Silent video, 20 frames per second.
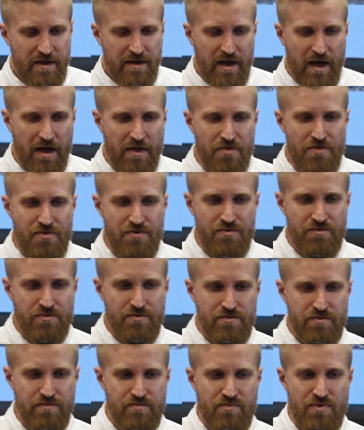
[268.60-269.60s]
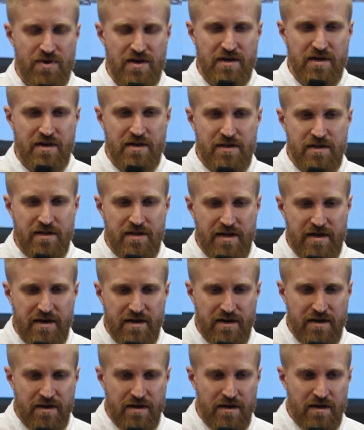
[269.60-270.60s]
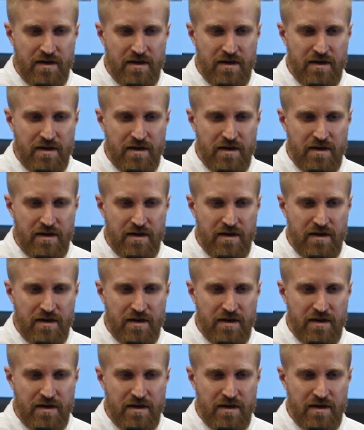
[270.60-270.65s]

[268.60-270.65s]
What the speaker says: and through bringing the,